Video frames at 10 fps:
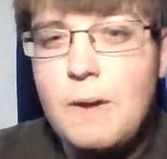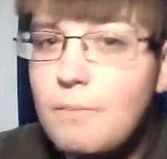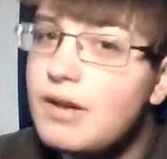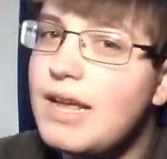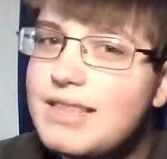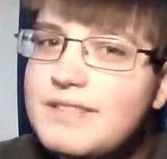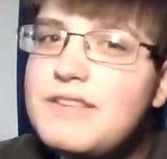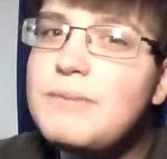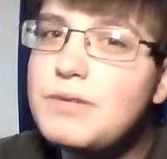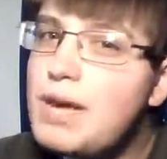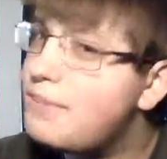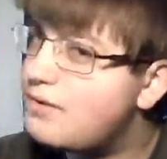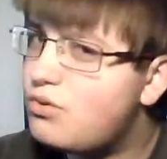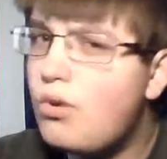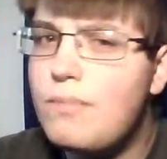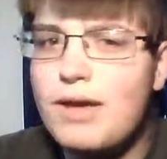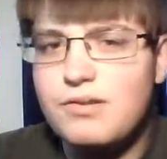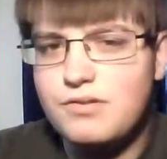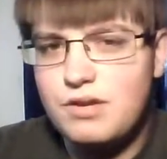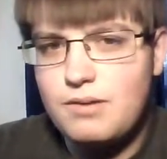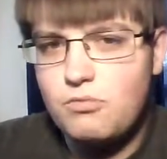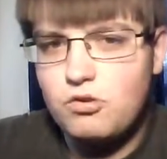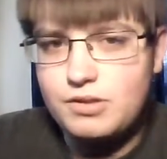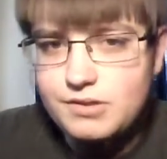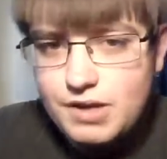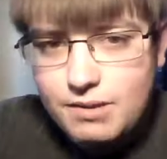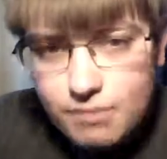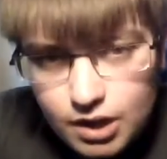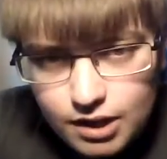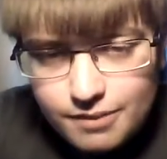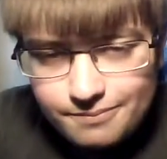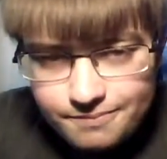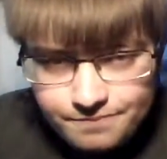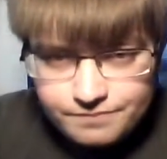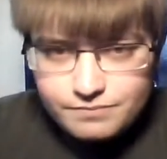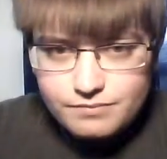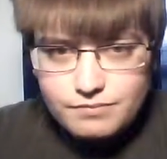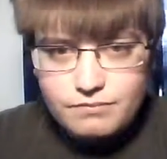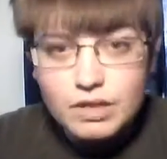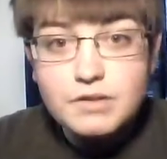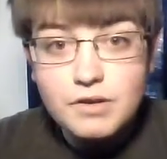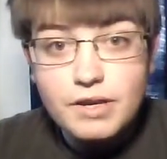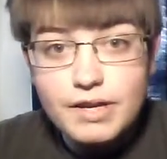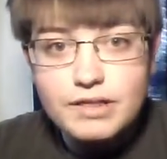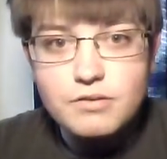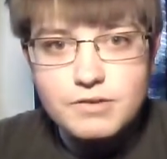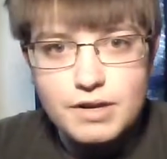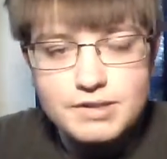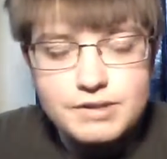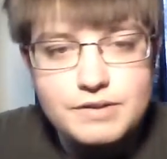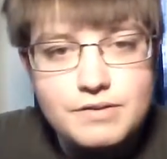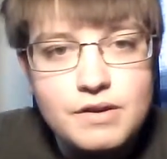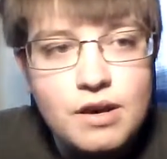But at the same time, the story matters a lot more in this game. So you need those cutscenes.